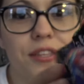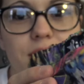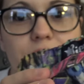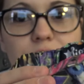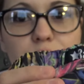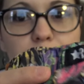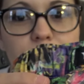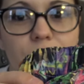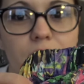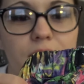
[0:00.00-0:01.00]
this is super
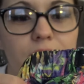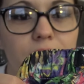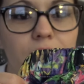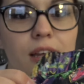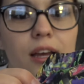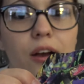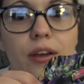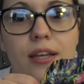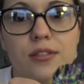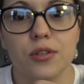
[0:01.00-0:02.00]
fun.
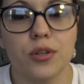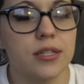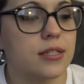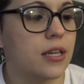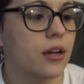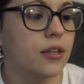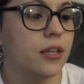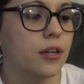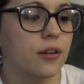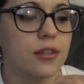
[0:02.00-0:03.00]
Okay, so you can see on
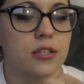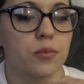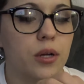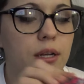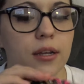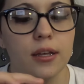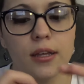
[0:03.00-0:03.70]
here, this one.